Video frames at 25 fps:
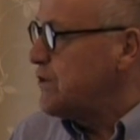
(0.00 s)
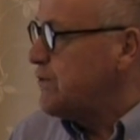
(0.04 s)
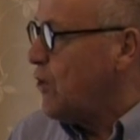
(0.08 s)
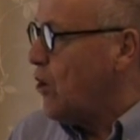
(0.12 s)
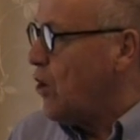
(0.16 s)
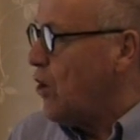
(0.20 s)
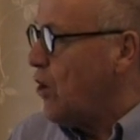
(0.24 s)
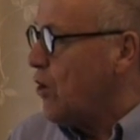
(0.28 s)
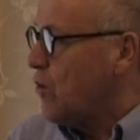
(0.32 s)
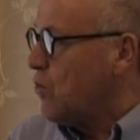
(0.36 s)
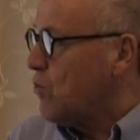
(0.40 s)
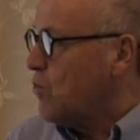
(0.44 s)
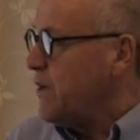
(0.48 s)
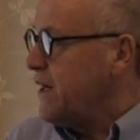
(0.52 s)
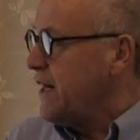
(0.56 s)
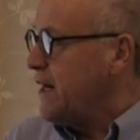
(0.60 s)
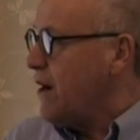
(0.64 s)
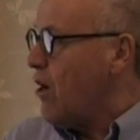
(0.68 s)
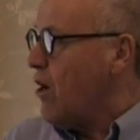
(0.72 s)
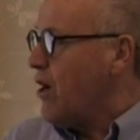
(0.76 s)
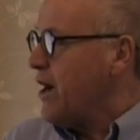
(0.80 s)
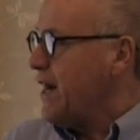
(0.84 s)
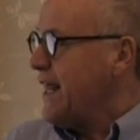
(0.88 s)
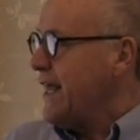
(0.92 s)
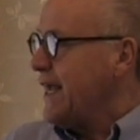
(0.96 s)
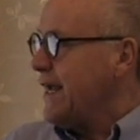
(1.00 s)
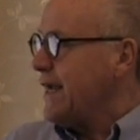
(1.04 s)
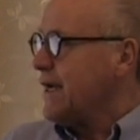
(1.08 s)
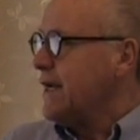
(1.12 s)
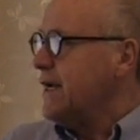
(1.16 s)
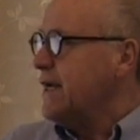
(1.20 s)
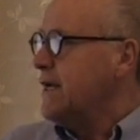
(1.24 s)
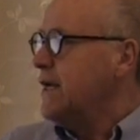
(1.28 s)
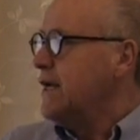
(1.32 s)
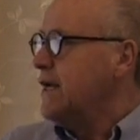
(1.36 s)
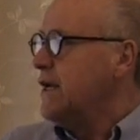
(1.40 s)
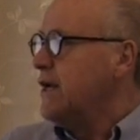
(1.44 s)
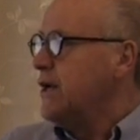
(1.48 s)
of all,
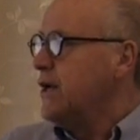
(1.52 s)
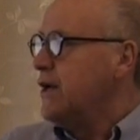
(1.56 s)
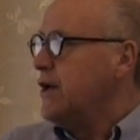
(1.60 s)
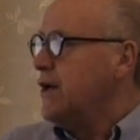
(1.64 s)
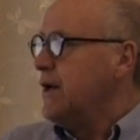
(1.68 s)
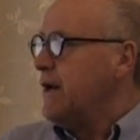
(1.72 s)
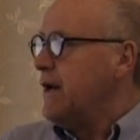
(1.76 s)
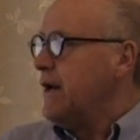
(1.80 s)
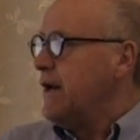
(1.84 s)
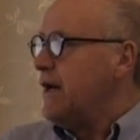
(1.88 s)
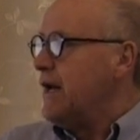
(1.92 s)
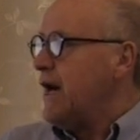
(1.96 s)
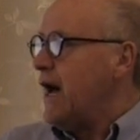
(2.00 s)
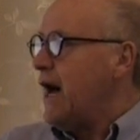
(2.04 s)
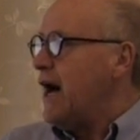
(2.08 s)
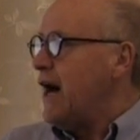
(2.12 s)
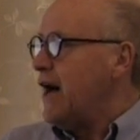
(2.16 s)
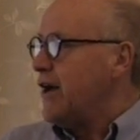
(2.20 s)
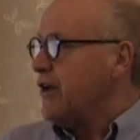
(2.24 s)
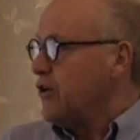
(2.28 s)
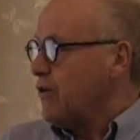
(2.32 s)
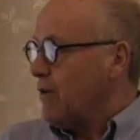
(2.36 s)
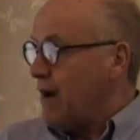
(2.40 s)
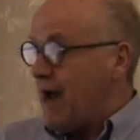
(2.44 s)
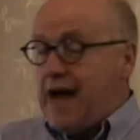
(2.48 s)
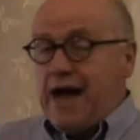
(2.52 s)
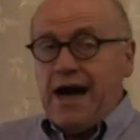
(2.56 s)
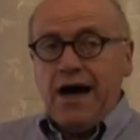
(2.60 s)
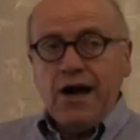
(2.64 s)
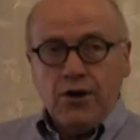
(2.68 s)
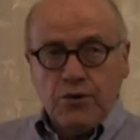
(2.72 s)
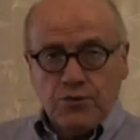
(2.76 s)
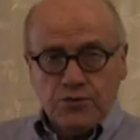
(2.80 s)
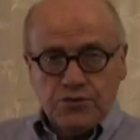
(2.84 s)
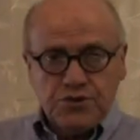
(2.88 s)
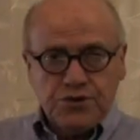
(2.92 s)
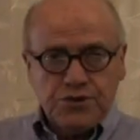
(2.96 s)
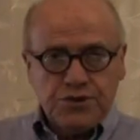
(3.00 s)
regarding your
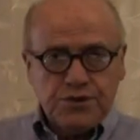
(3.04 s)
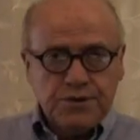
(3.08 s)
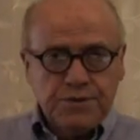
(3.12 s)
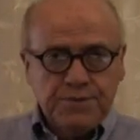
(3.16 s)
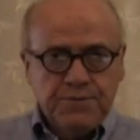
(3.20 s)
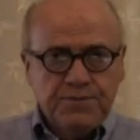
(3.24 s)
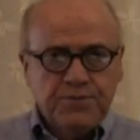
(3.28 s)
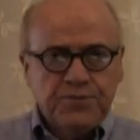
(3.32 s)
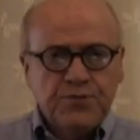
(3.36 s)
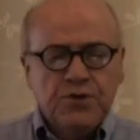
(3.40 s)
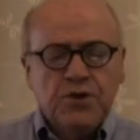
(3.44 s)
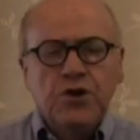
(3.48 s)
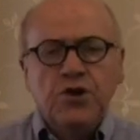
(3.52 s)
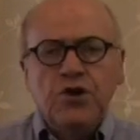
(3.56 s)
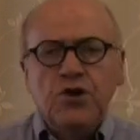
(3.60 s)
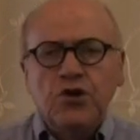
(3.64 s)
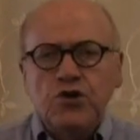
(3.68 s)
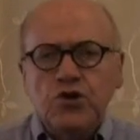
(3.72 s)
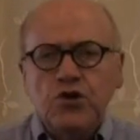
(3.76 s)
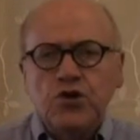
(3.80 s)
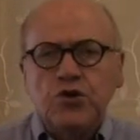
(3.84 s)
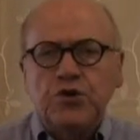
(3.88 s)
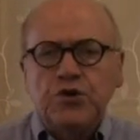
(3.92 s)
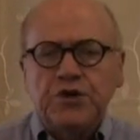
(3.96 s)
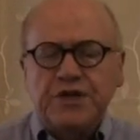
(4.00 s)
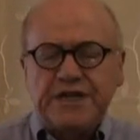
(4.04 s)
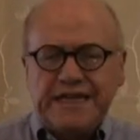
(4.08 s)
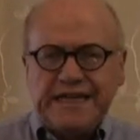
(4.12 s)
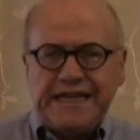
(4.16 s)
house, you could